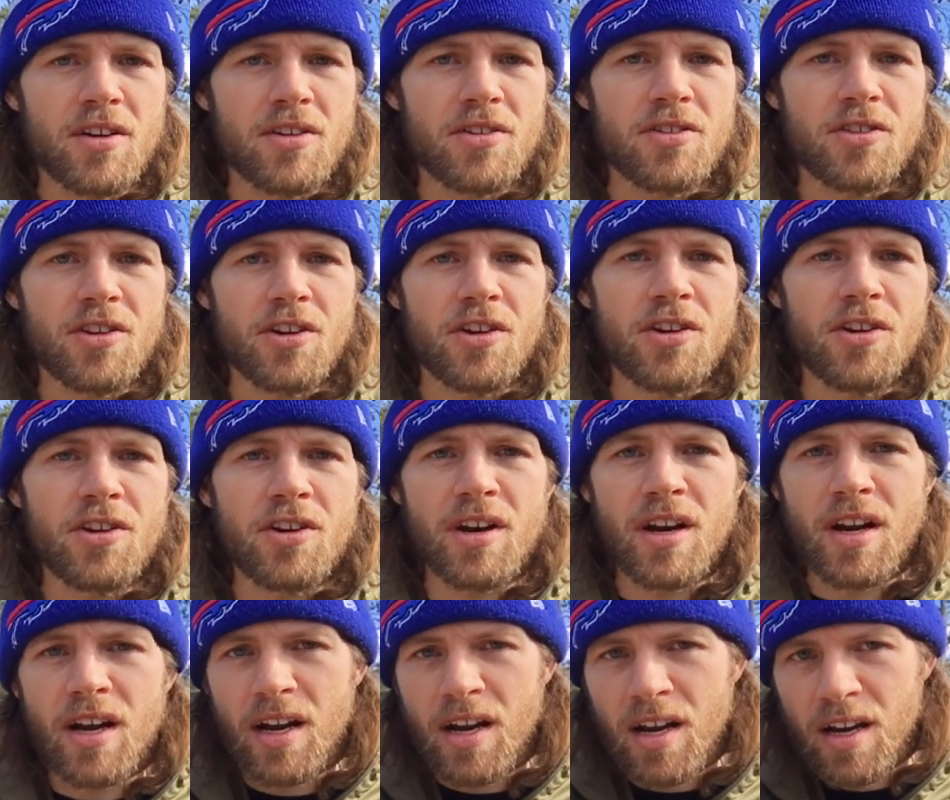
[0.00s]
Your
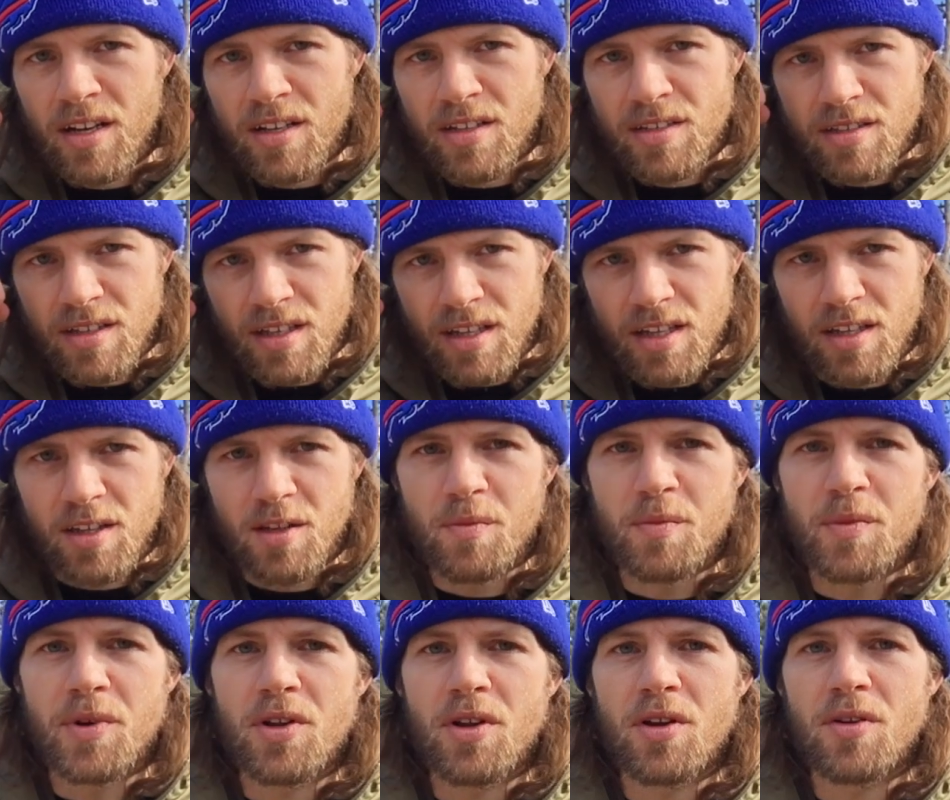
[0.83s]
third eye. It's like in
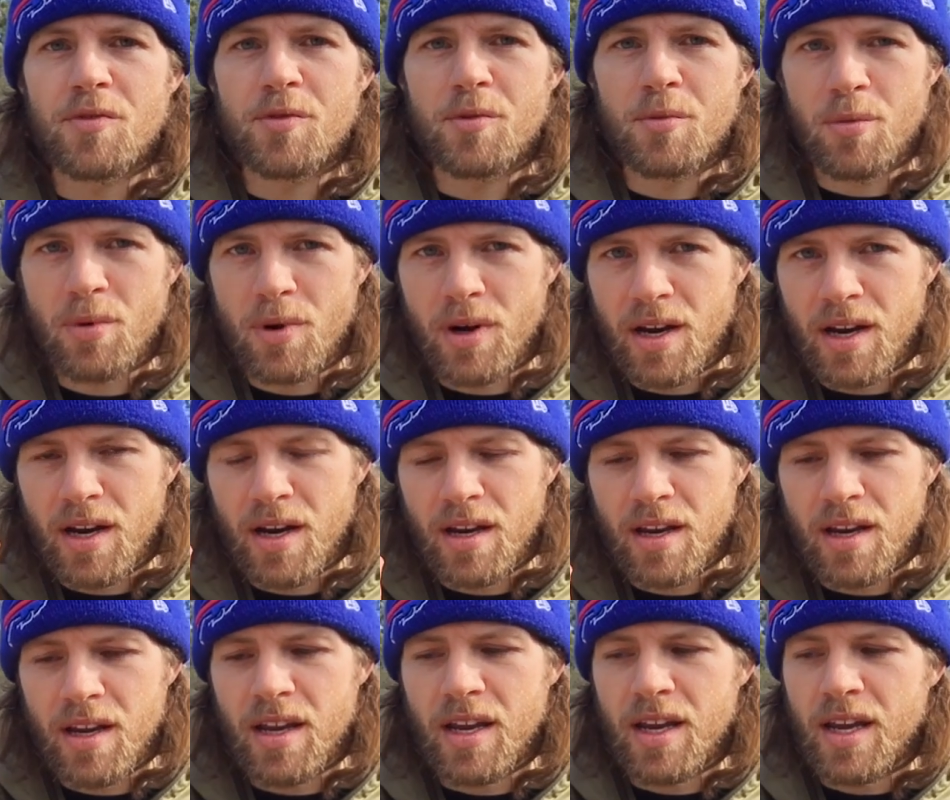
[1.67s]
the middle of your
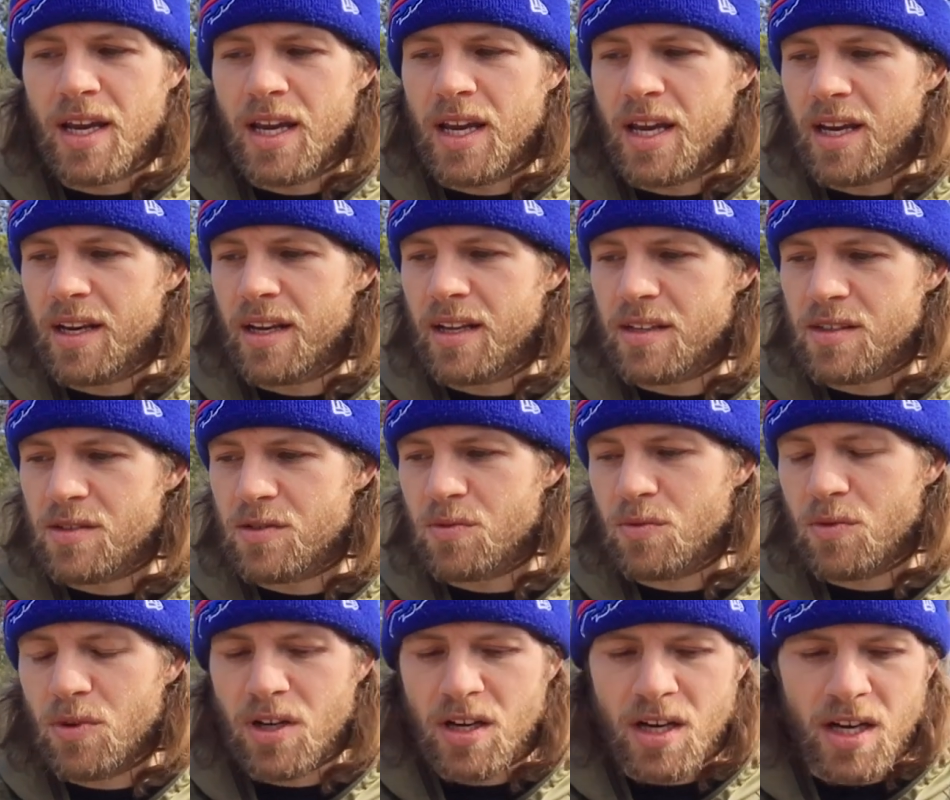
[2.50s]
brain, and
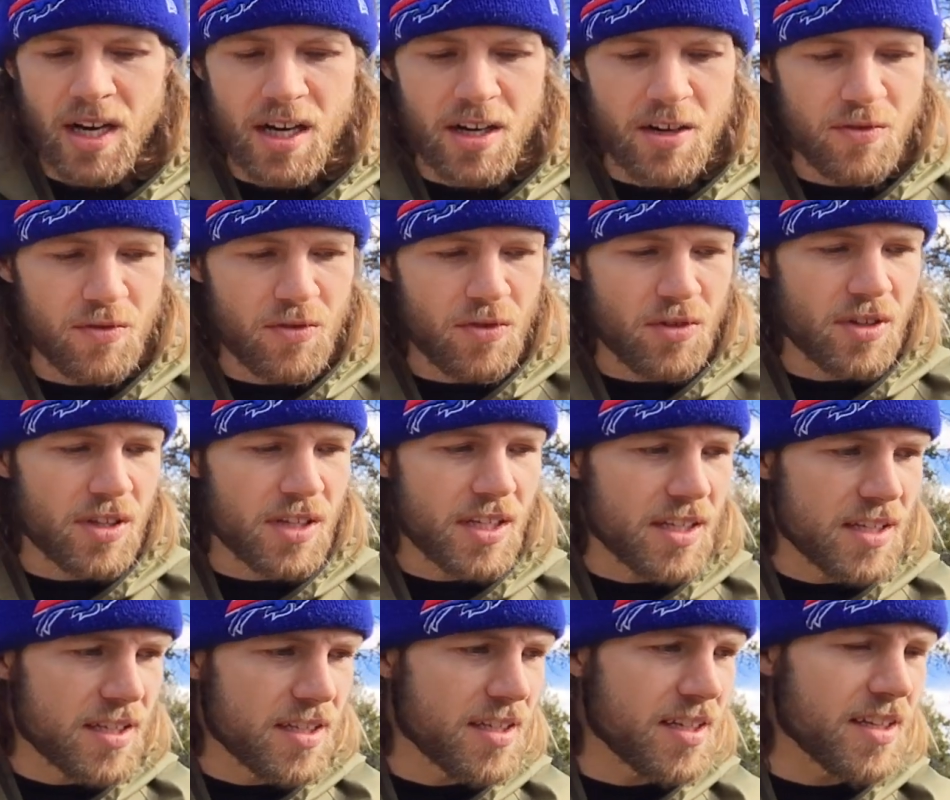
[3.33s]
it's what kind of
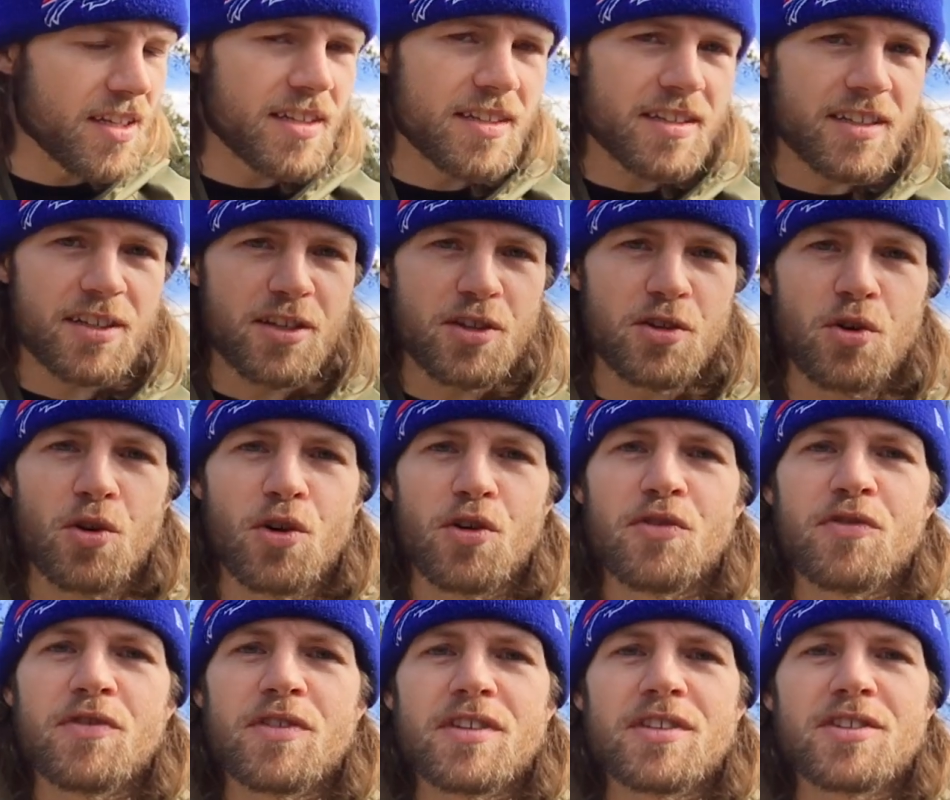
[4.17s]
releases
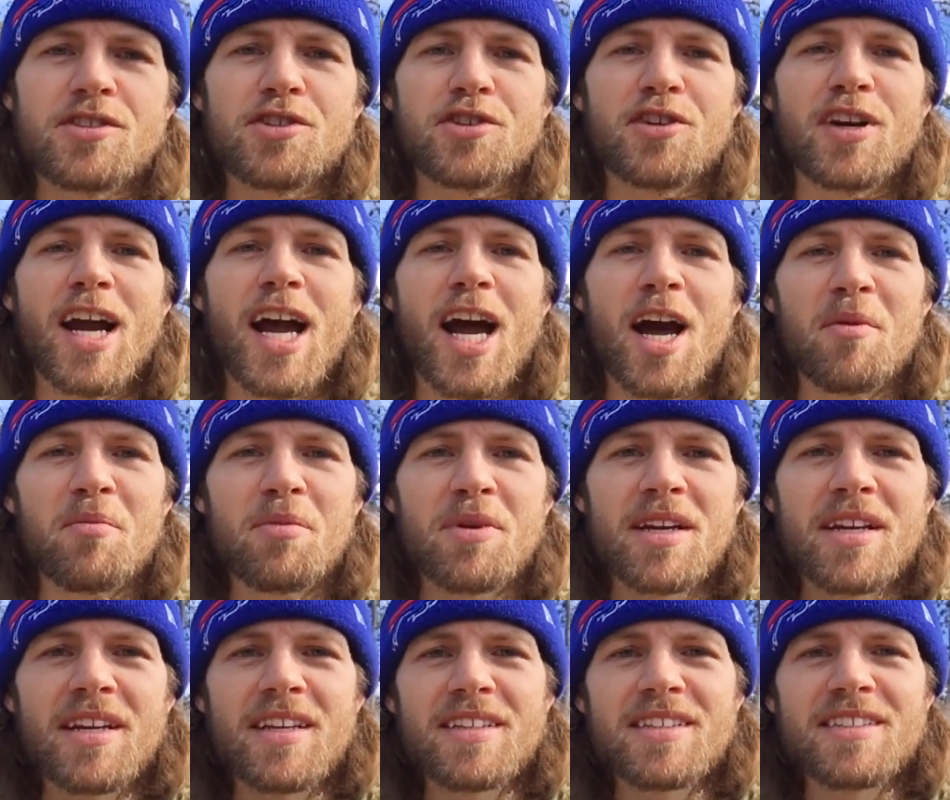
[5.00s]
endorphins, your
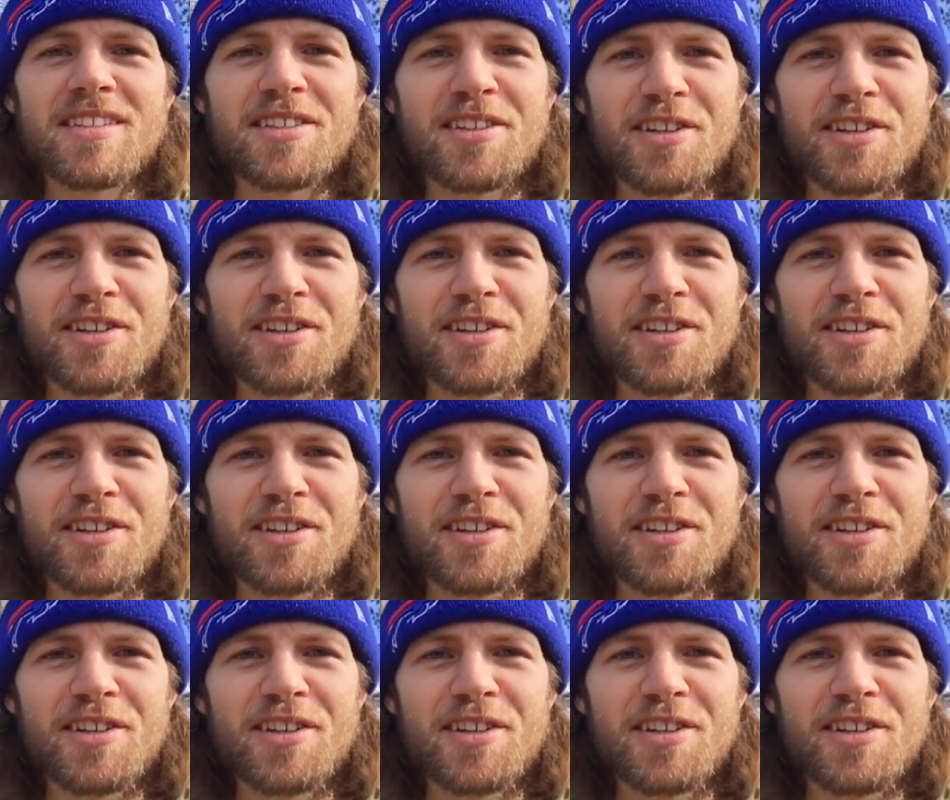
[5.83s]
happiness.